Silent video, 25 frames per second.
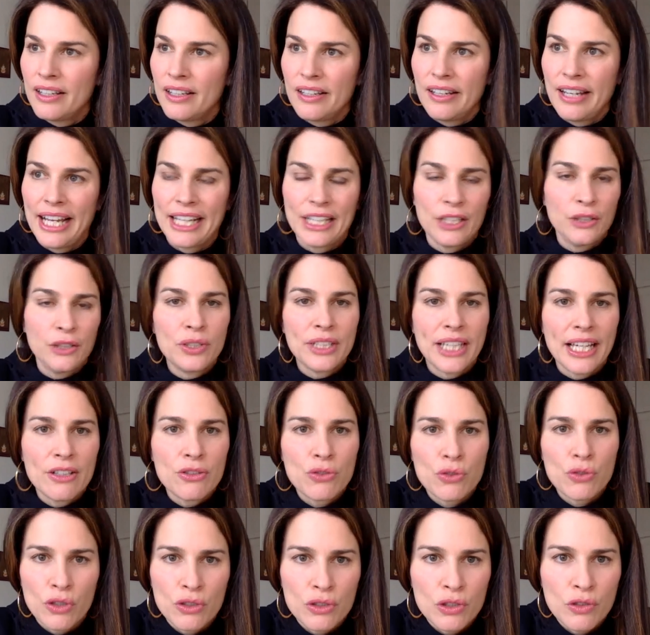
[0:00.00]
Like you can
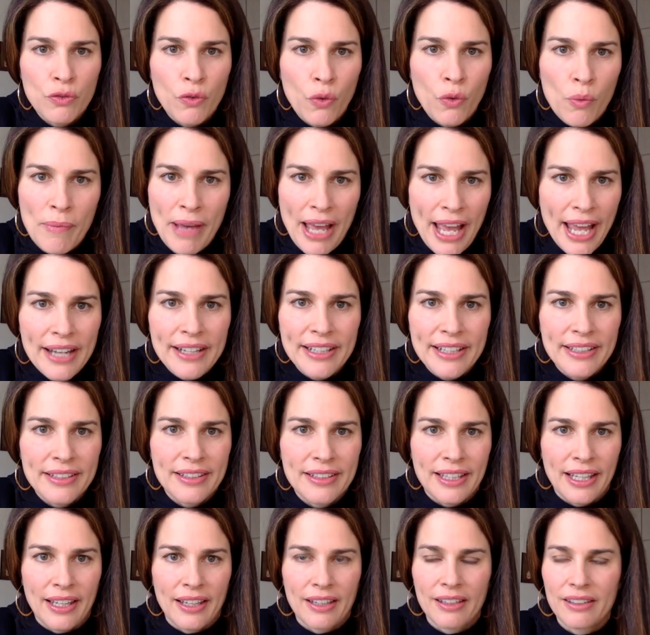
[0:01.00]
transform
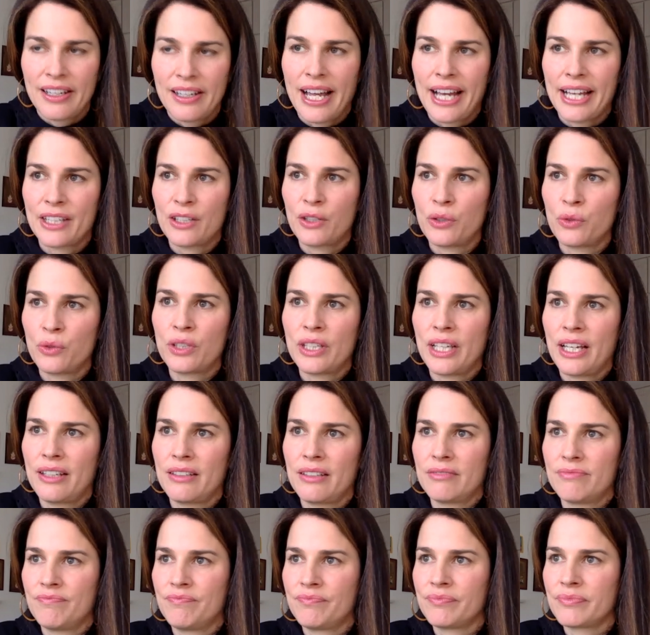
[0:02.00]
anything, like you
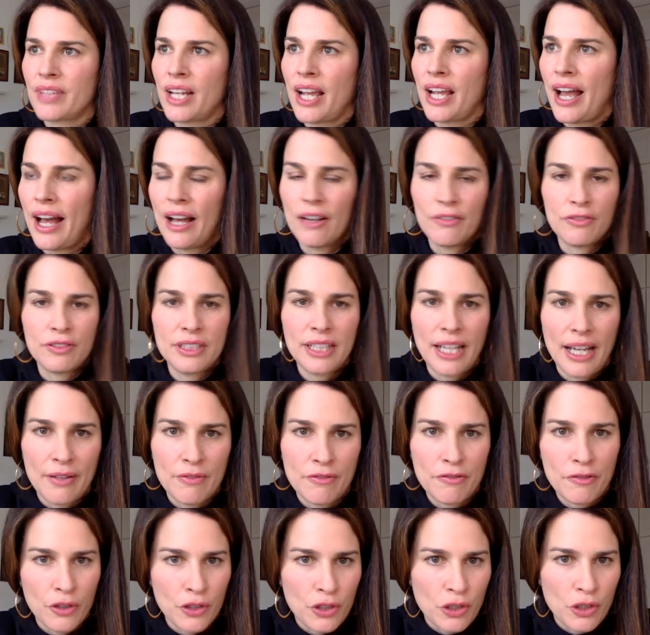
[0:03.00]
can have time
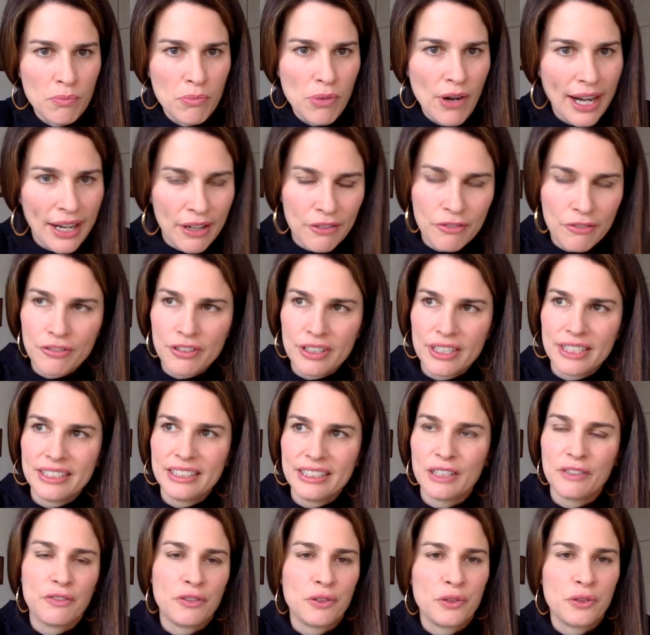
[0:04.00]
for your breakfast
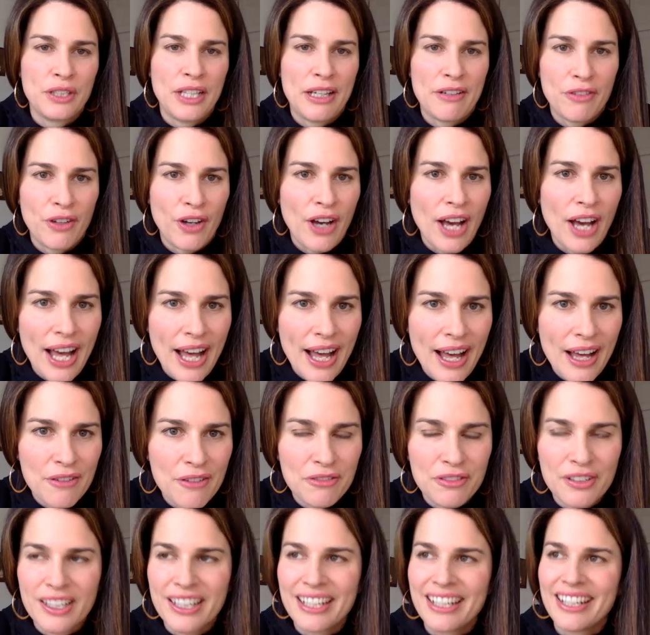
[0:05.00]
if you never
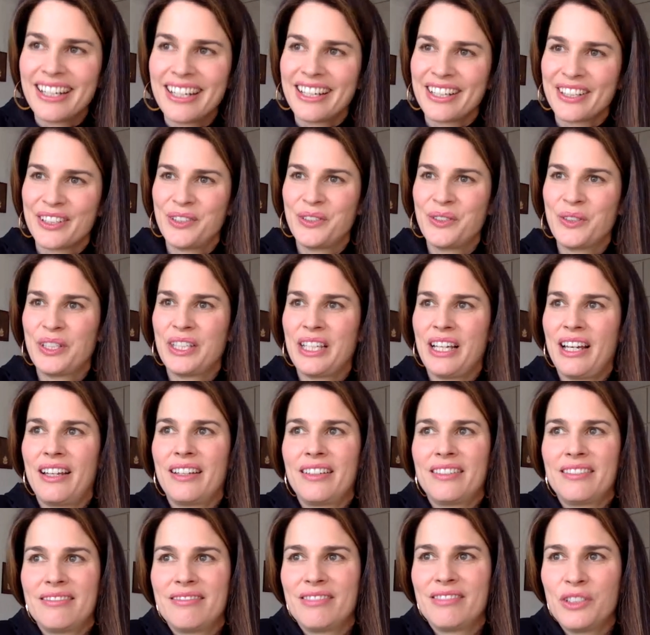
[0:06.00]
have you
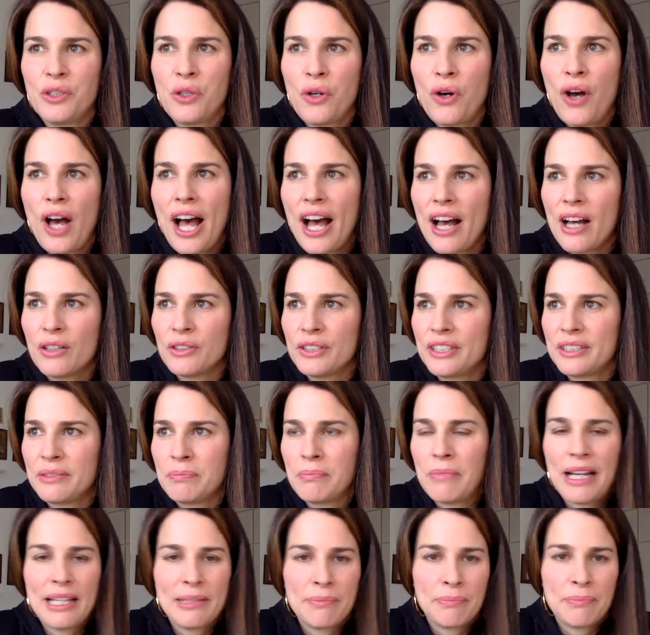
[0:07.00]
can your house
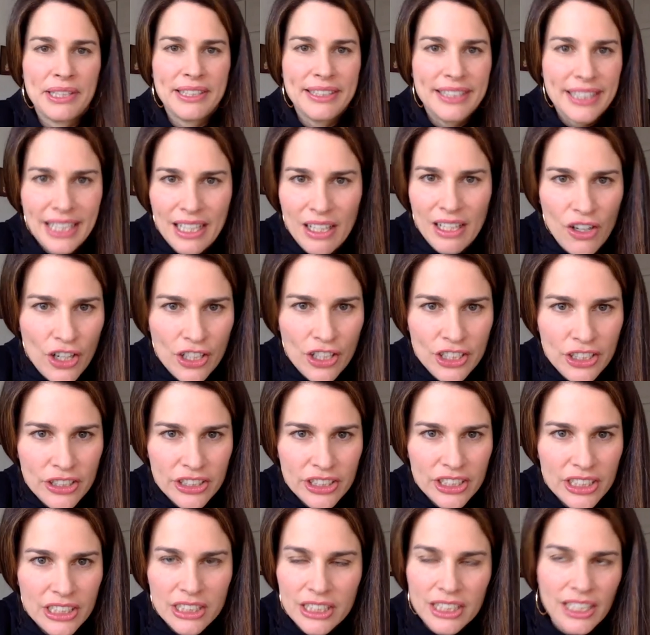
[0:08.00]
might be
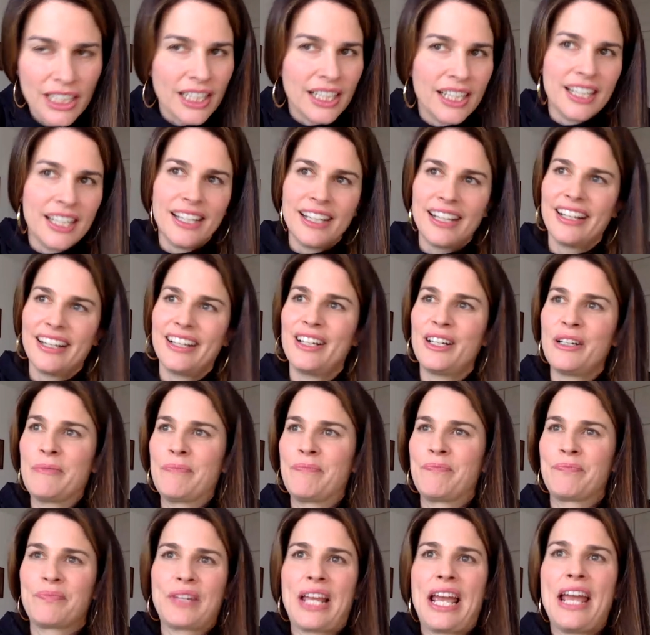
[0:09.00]
decluttered
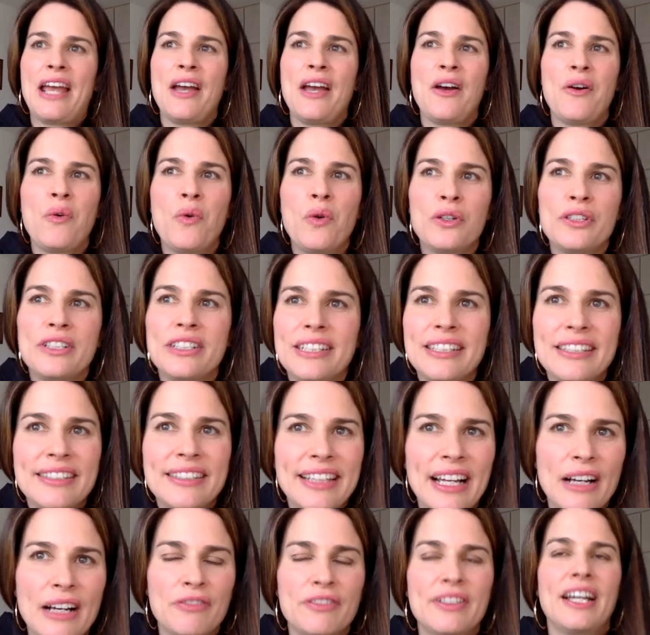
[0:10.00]
um, all the
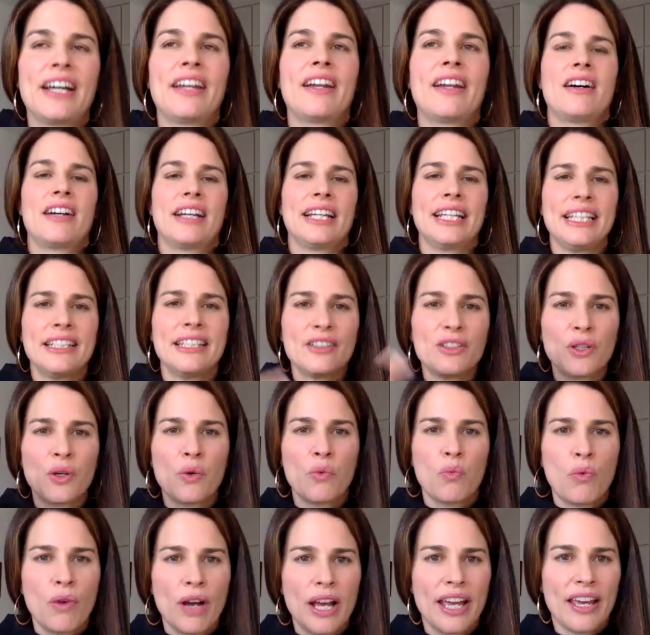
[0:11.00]
stuff that are in the
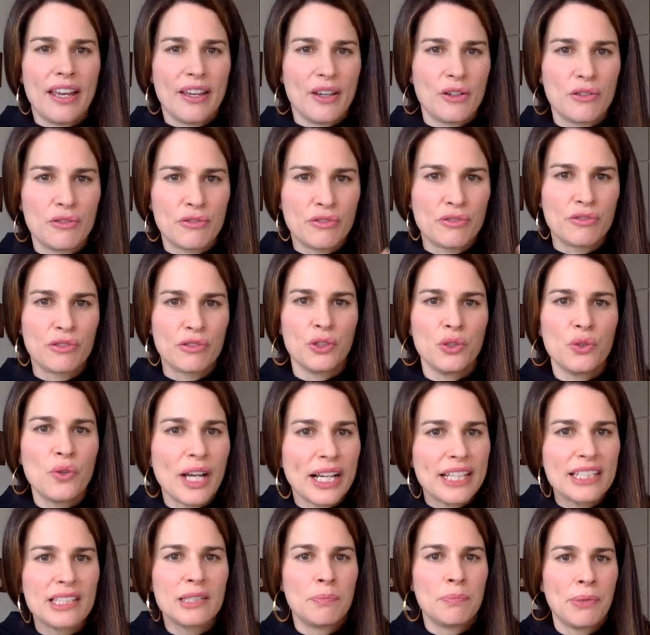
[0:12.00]
way of you
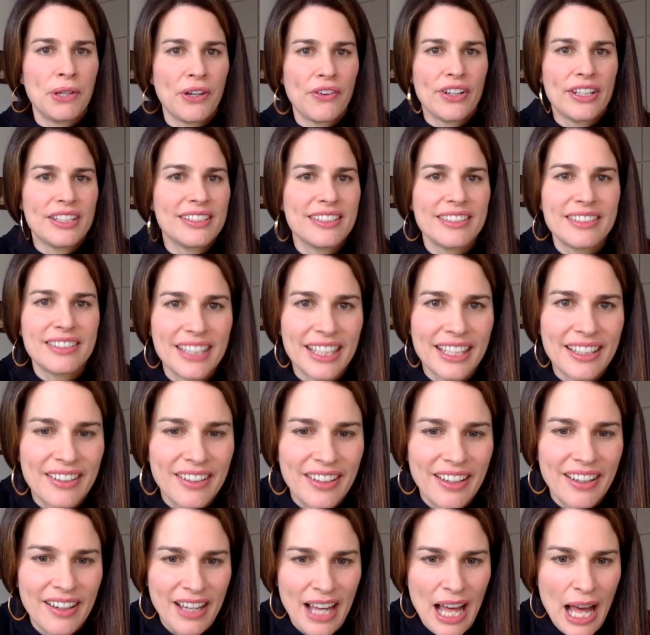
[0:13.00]
experiencing a
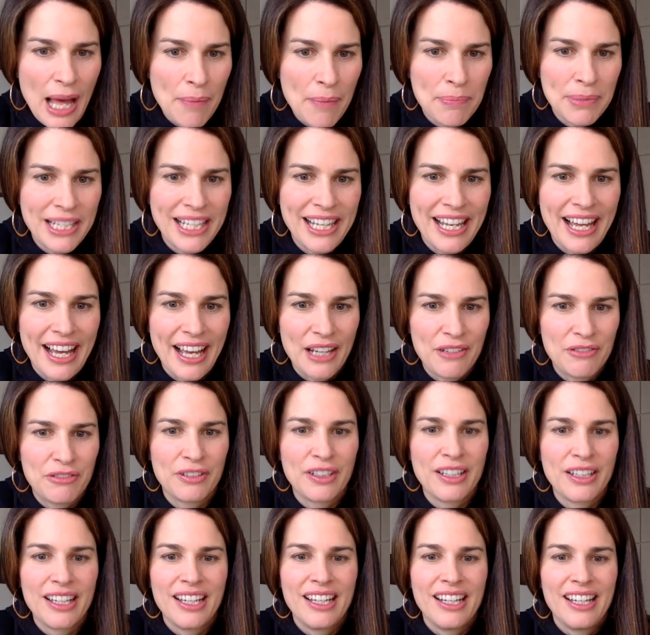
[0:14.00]
happy life
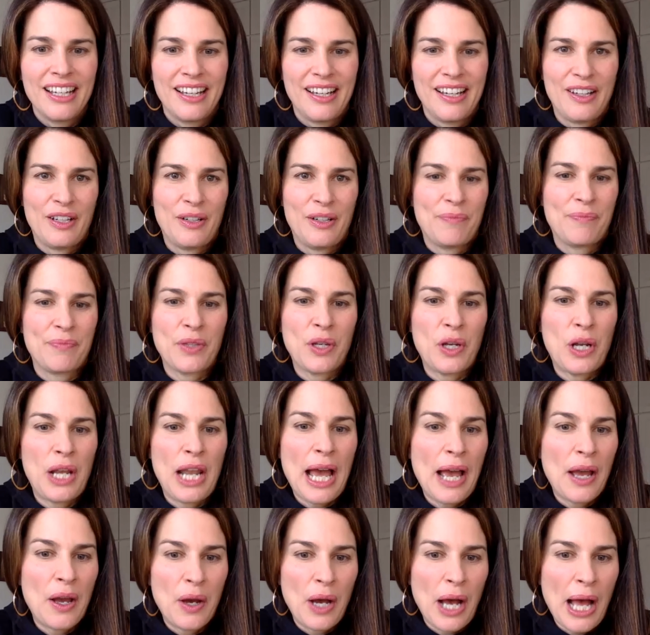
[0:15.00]
um,
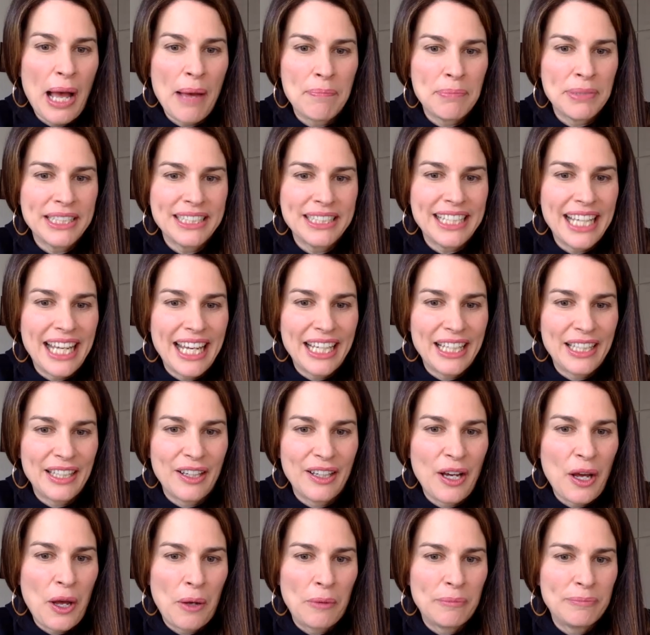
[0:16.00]
a, a, happy day
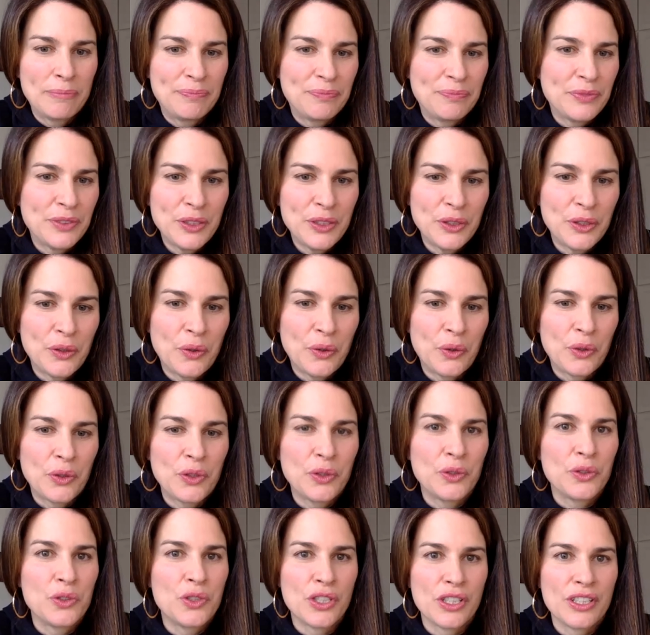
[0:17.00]
um, you know
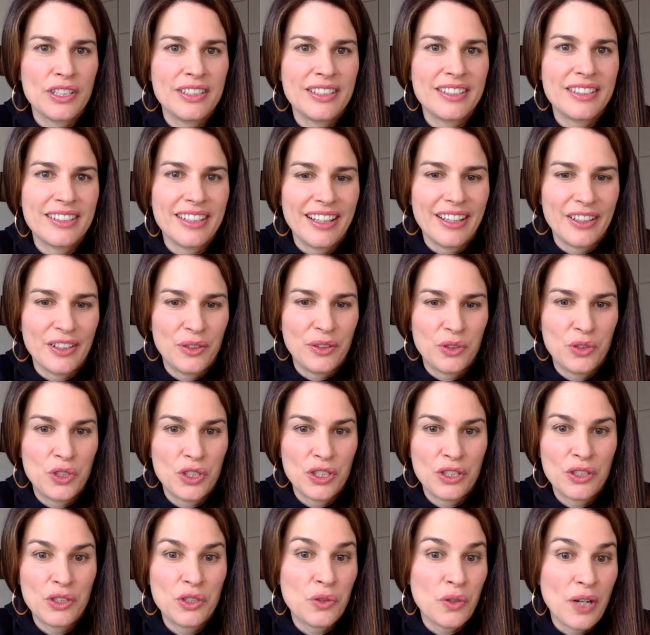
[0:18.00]
you just you
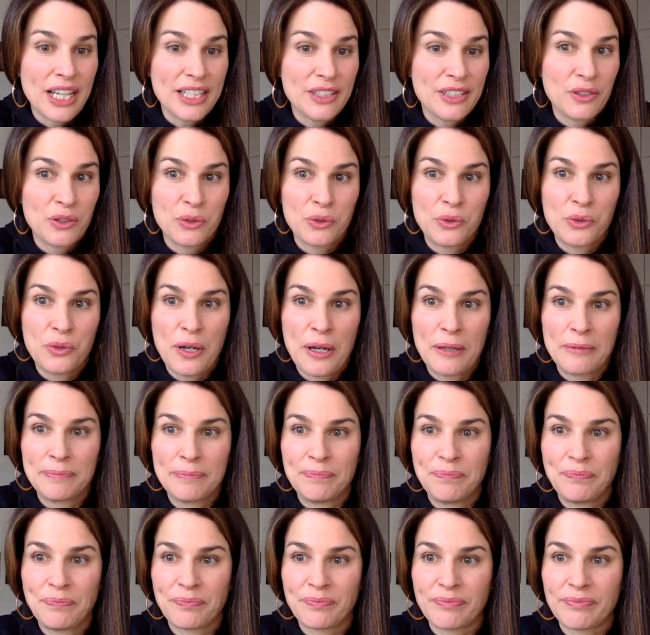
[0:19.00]
just try to
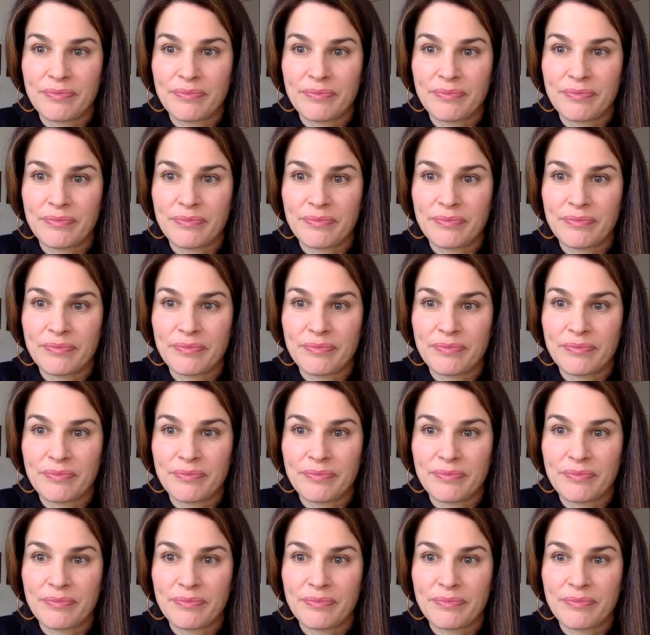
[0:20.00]
um,